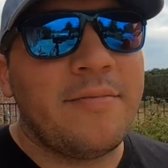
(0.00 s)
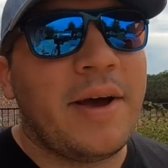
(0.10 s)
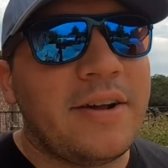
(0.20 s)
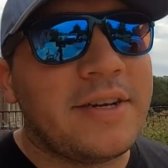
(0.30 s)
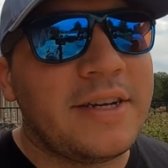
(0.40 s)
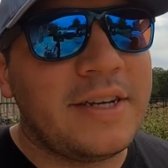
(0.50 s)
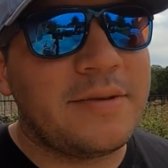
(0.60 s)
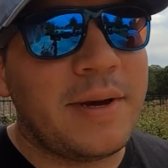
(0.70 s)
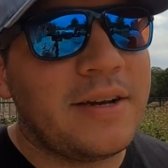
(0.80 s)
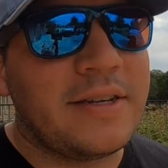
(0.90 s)
mounting and
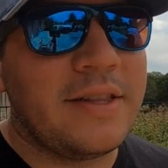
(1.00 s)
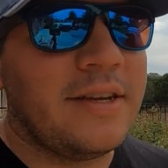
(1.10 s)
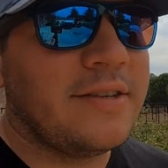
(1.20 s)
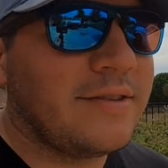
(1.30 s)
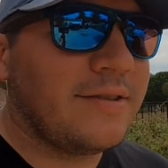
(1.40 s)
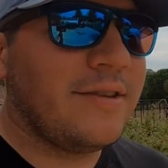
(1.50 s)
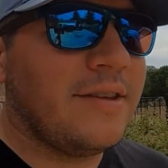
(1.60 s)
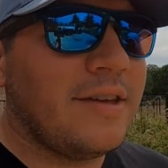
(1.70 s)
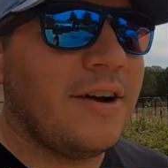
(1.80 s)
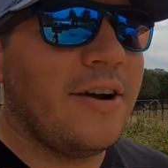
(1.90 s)
dismounting these
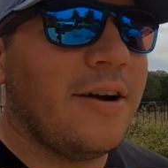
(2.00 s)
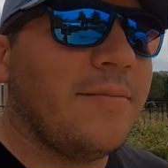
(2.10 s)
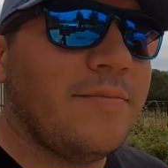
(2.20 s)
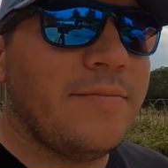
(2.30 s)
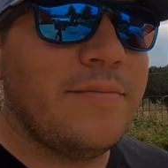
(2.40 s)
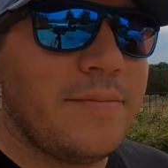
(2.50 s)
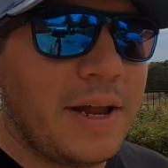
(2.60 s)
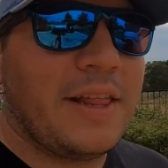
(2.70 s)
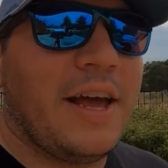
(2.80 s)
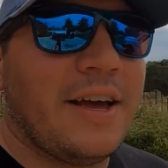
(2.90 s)
are a
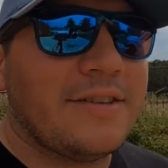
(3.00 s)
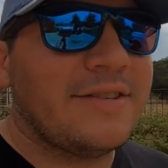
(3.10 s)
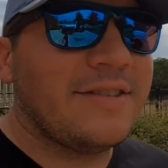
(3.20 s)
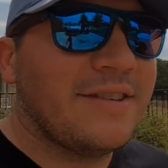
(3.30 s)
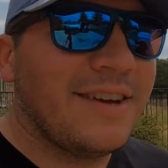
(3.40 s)
pain in the ass.